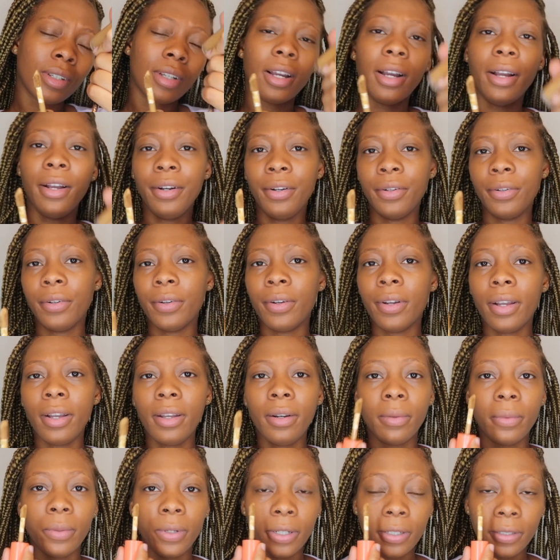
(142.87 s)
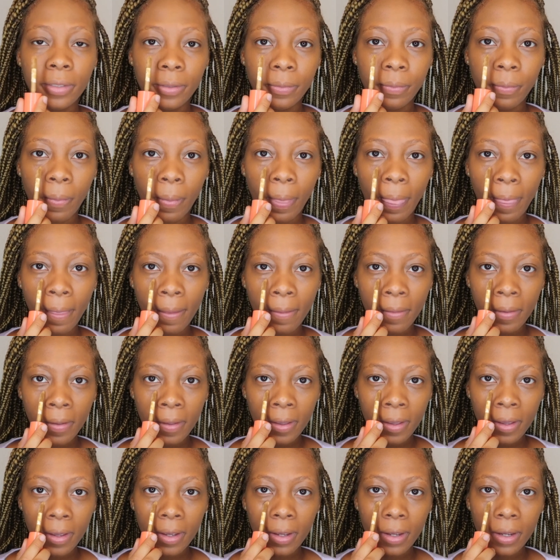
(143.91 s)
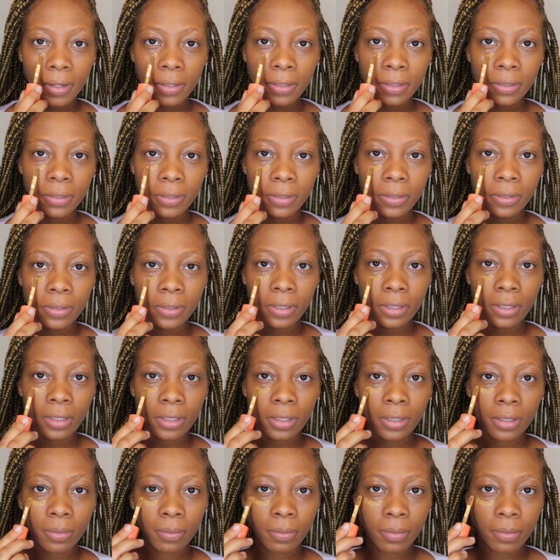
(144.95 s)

I don't know. Anyways, I just use a little